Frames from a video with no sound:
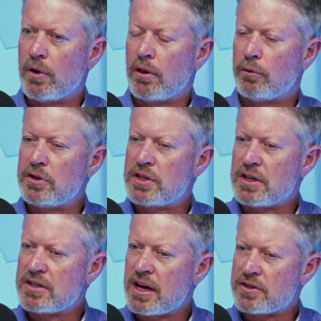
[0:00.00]
the reason it
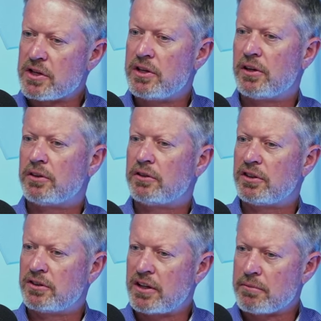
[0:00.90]
takes a year to
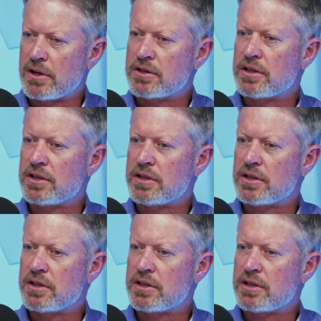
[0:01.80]
16 months